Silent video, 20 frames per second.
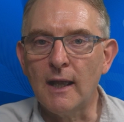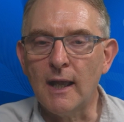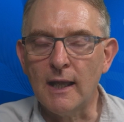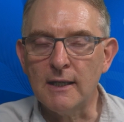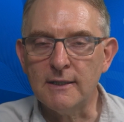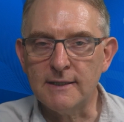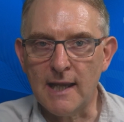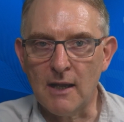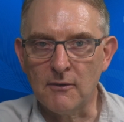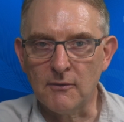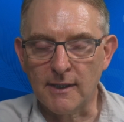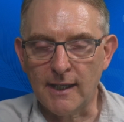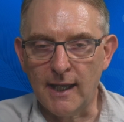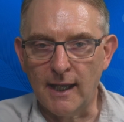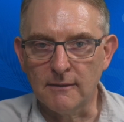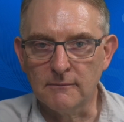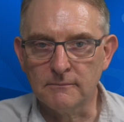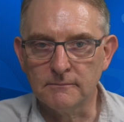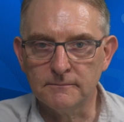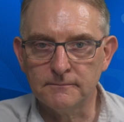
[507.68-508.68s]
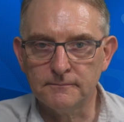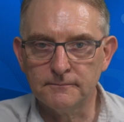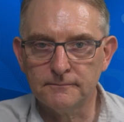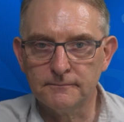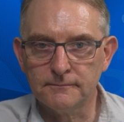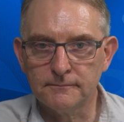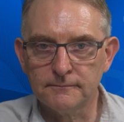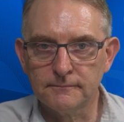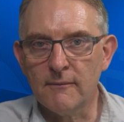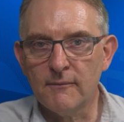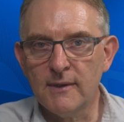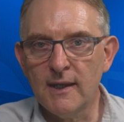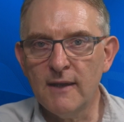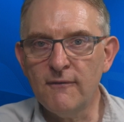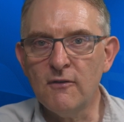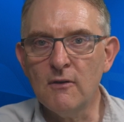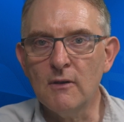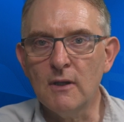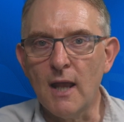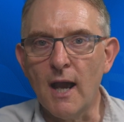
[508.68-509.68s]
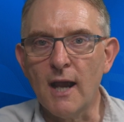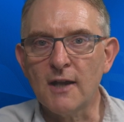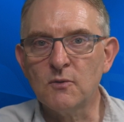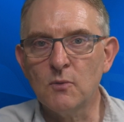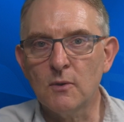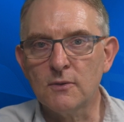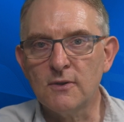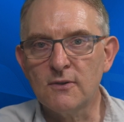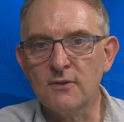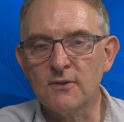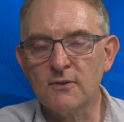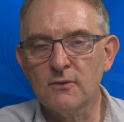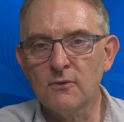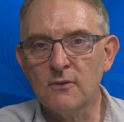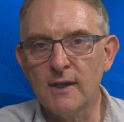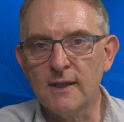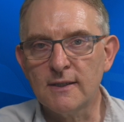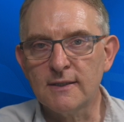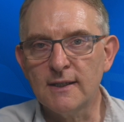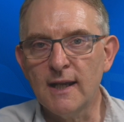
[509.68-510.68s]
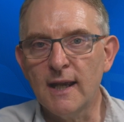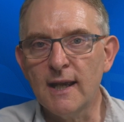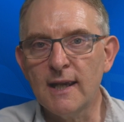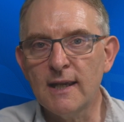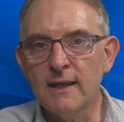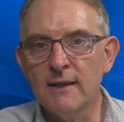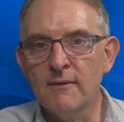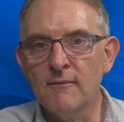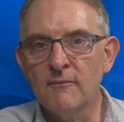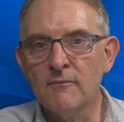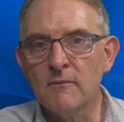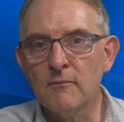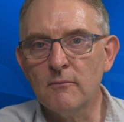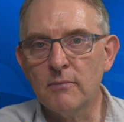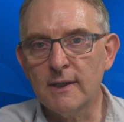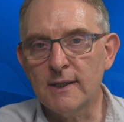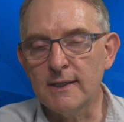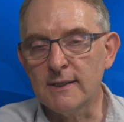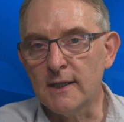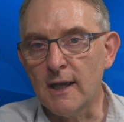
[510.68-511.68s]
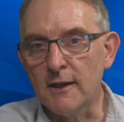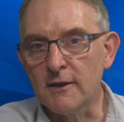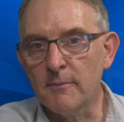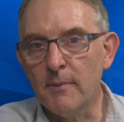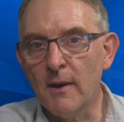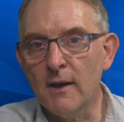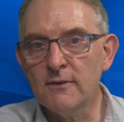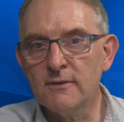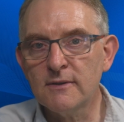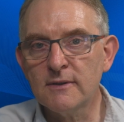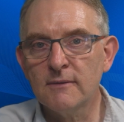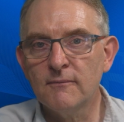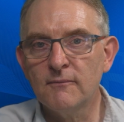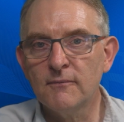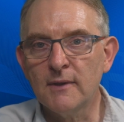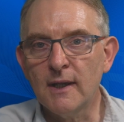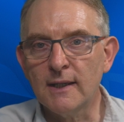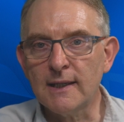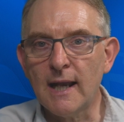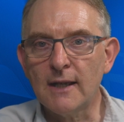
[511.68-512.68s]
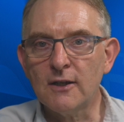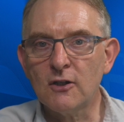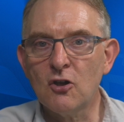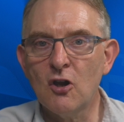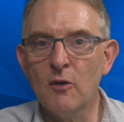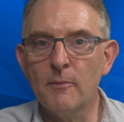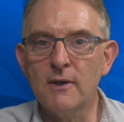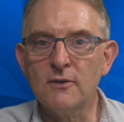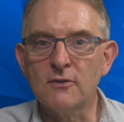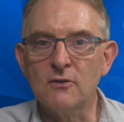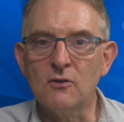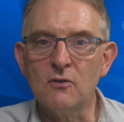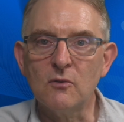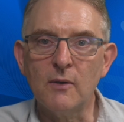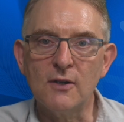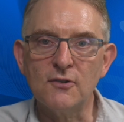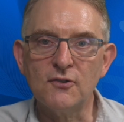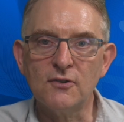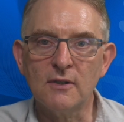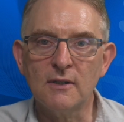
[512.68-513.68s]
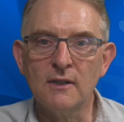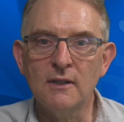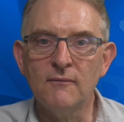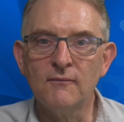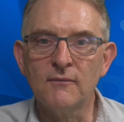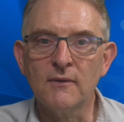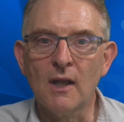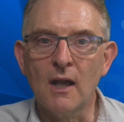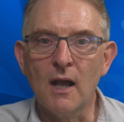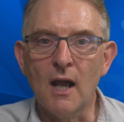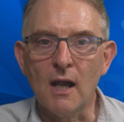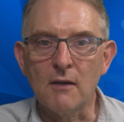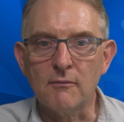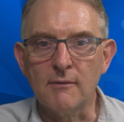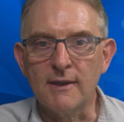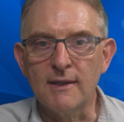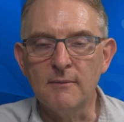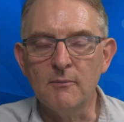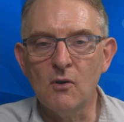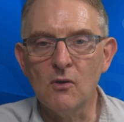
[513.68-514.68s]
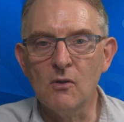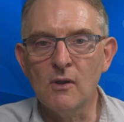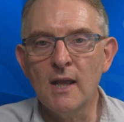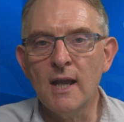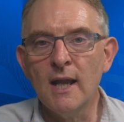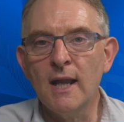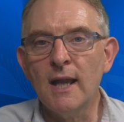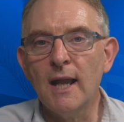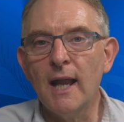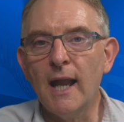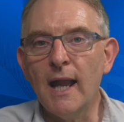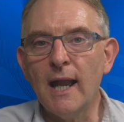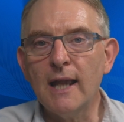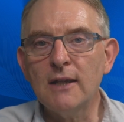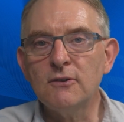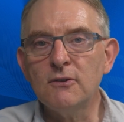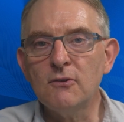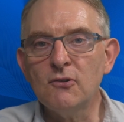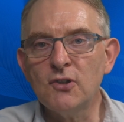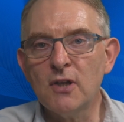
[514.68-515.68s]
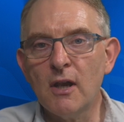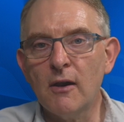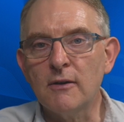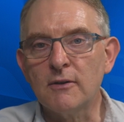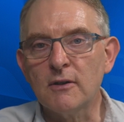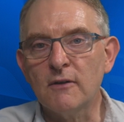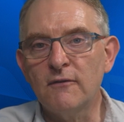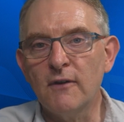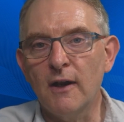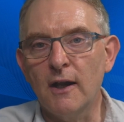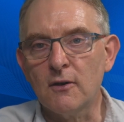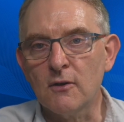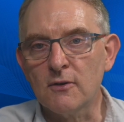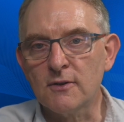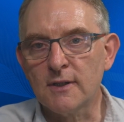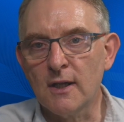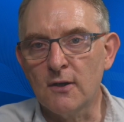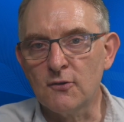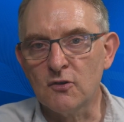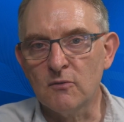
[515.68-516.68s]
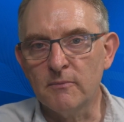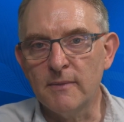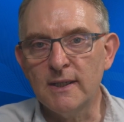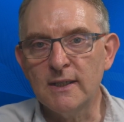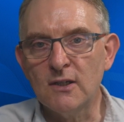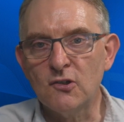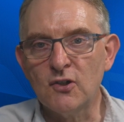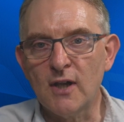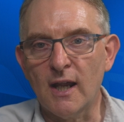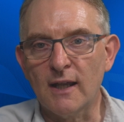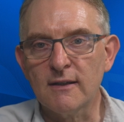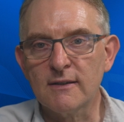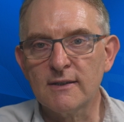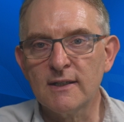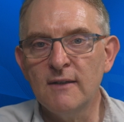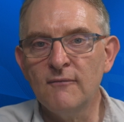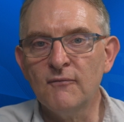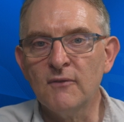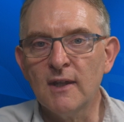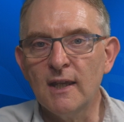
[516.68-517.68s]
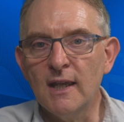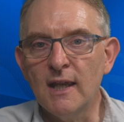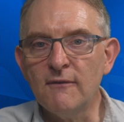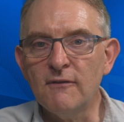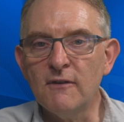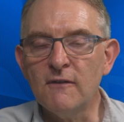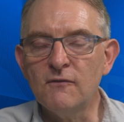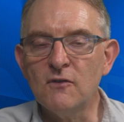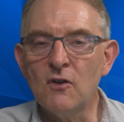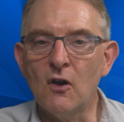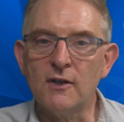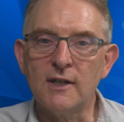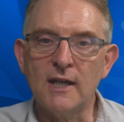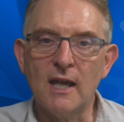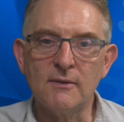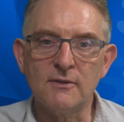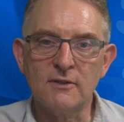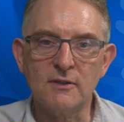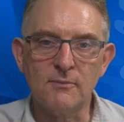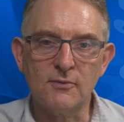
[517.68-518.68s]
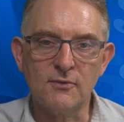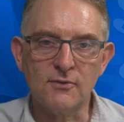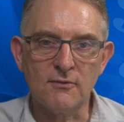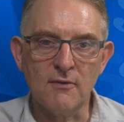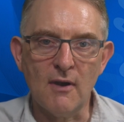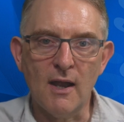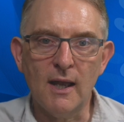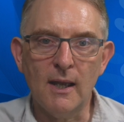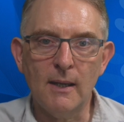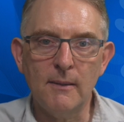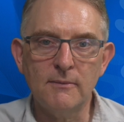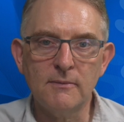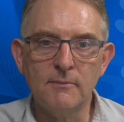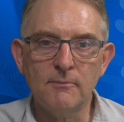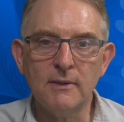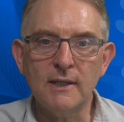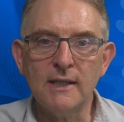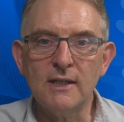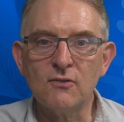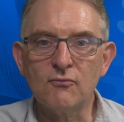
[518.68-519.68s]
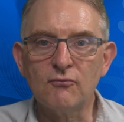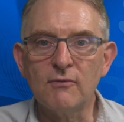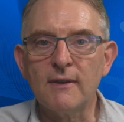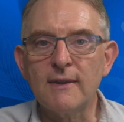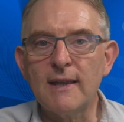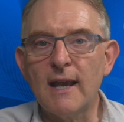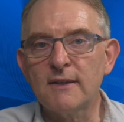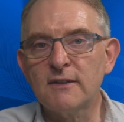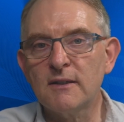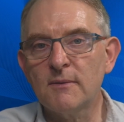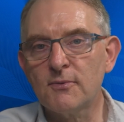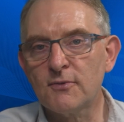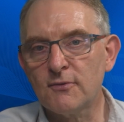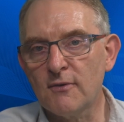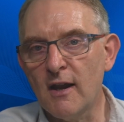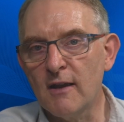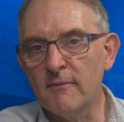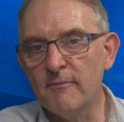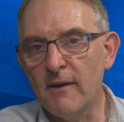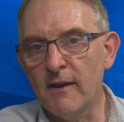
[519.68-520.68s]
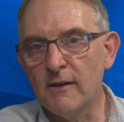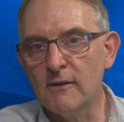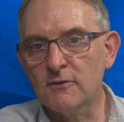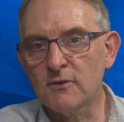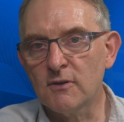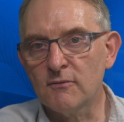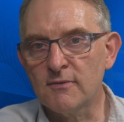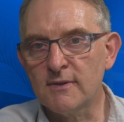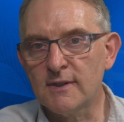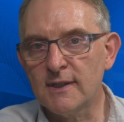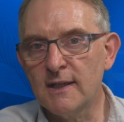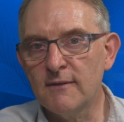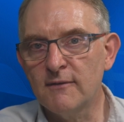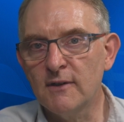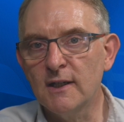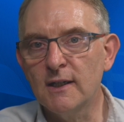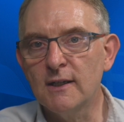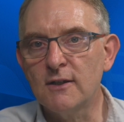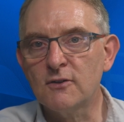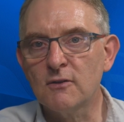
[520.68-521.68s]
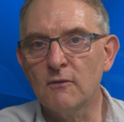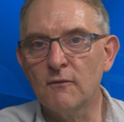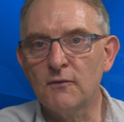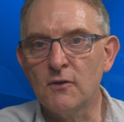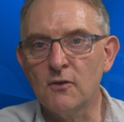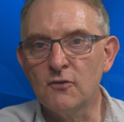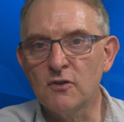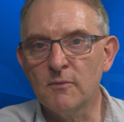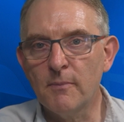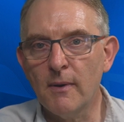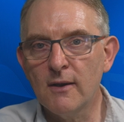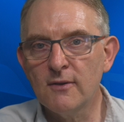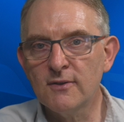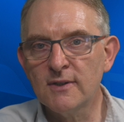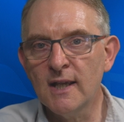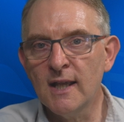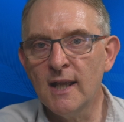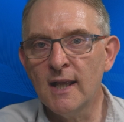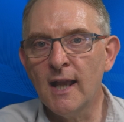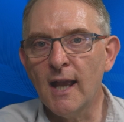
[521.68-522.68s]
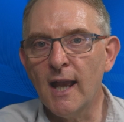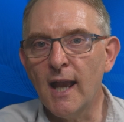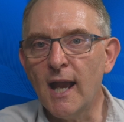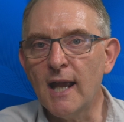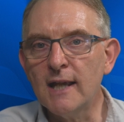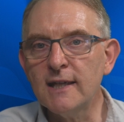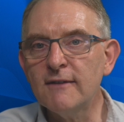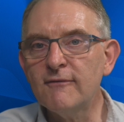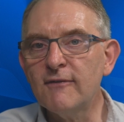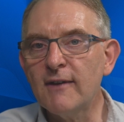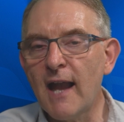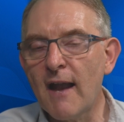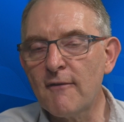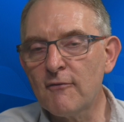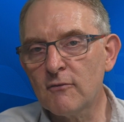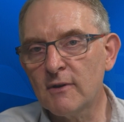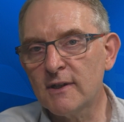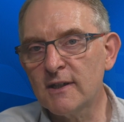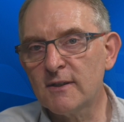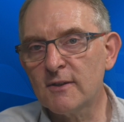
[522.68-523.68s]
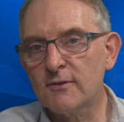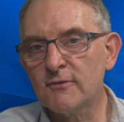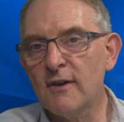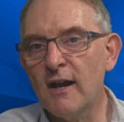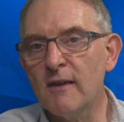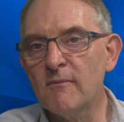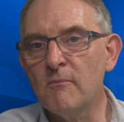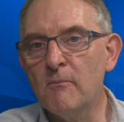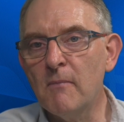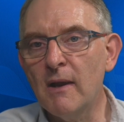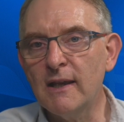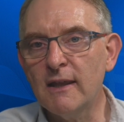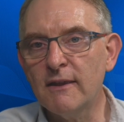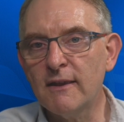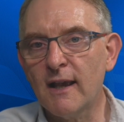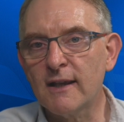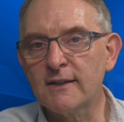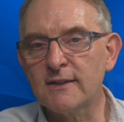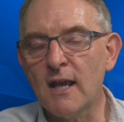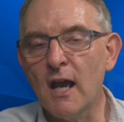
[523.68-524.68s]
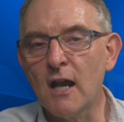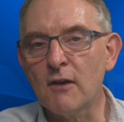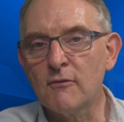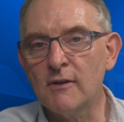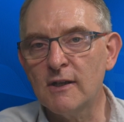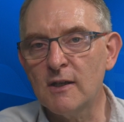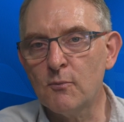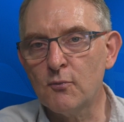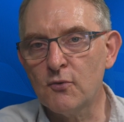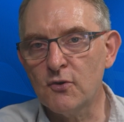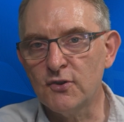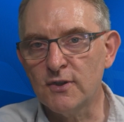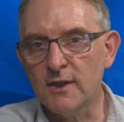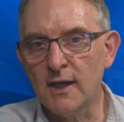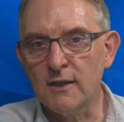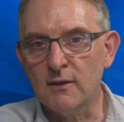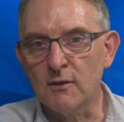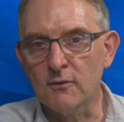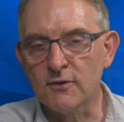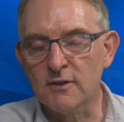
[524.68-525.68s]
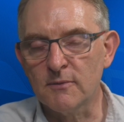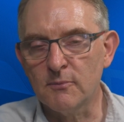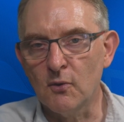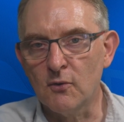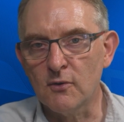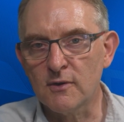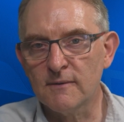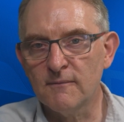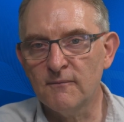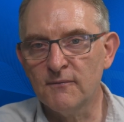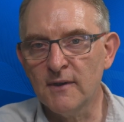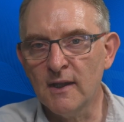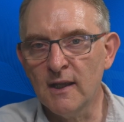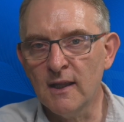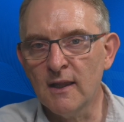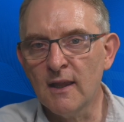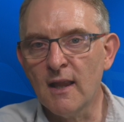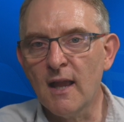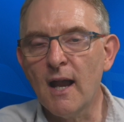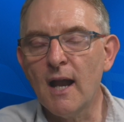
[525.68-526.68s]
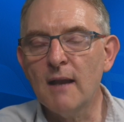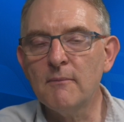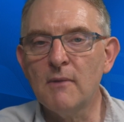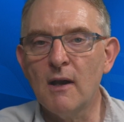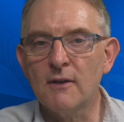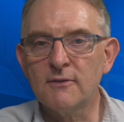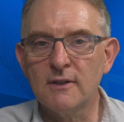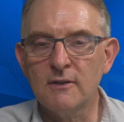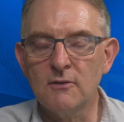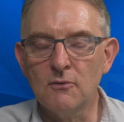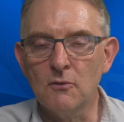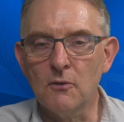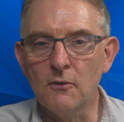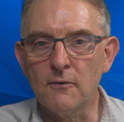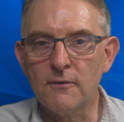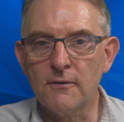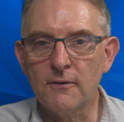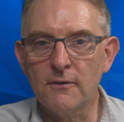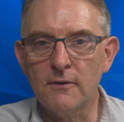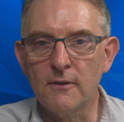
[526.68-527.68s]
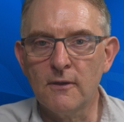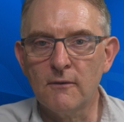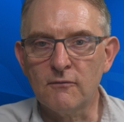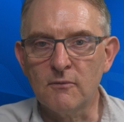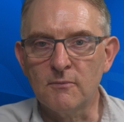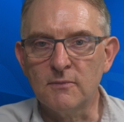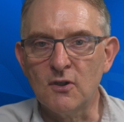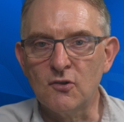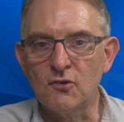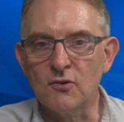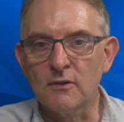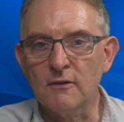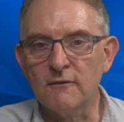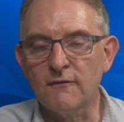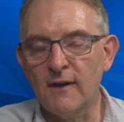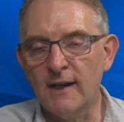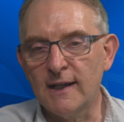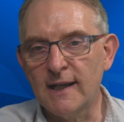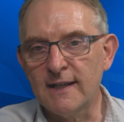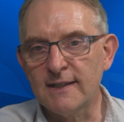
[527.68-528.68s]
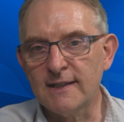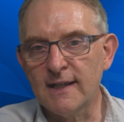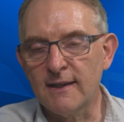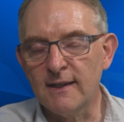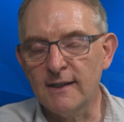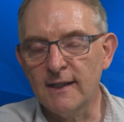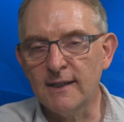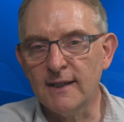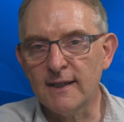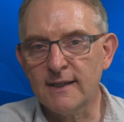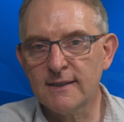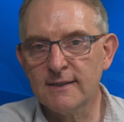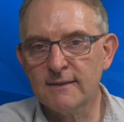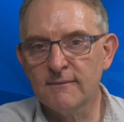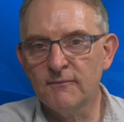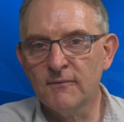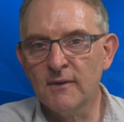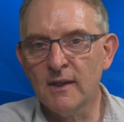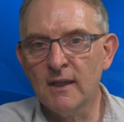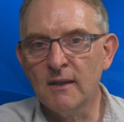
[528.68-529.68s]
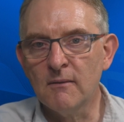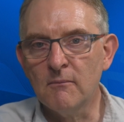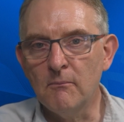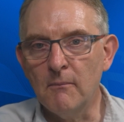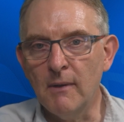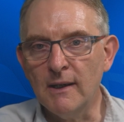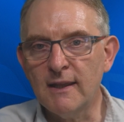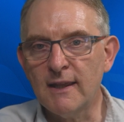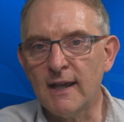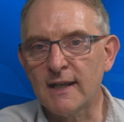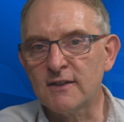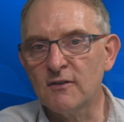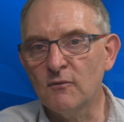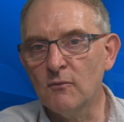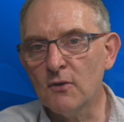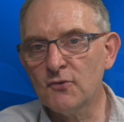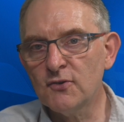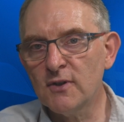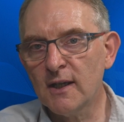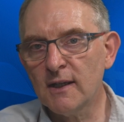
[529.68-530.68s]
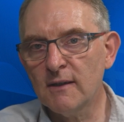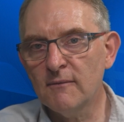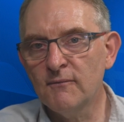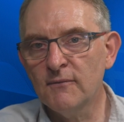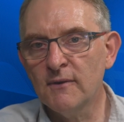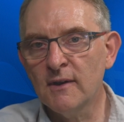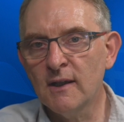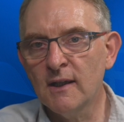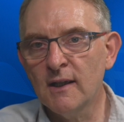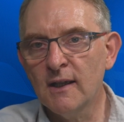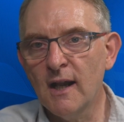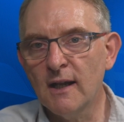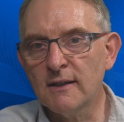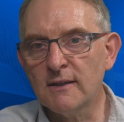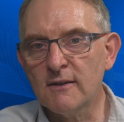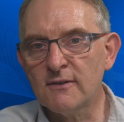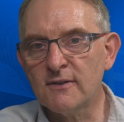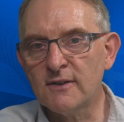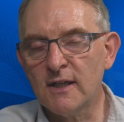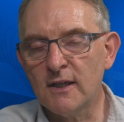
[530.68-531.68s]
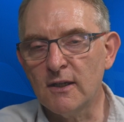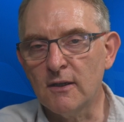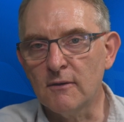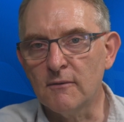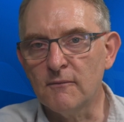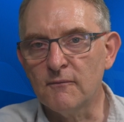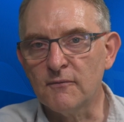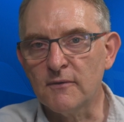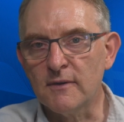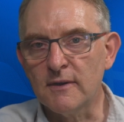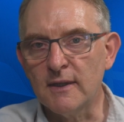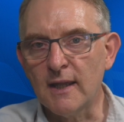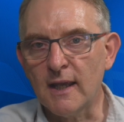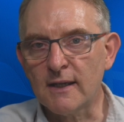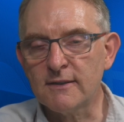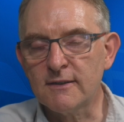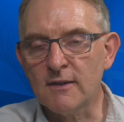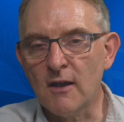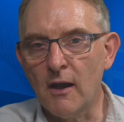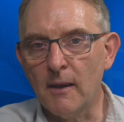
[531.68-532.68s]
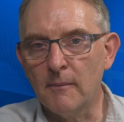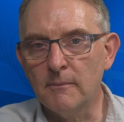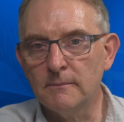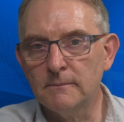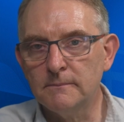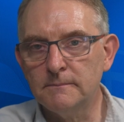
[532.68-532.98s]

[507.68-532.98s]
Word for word: and down again. If you liked what you saw here today, please like the post and add a comment or question. I read them all. And do share it via your social media channels. If you've not yet subscribed, please ring that subscribe bell to receive alerts on future posts. And if you have already subscribed, many thanks. I really appreciate your support. I'm Martin North from Digital Finance Analytics. Many thanks for watching, and I'll see you next time.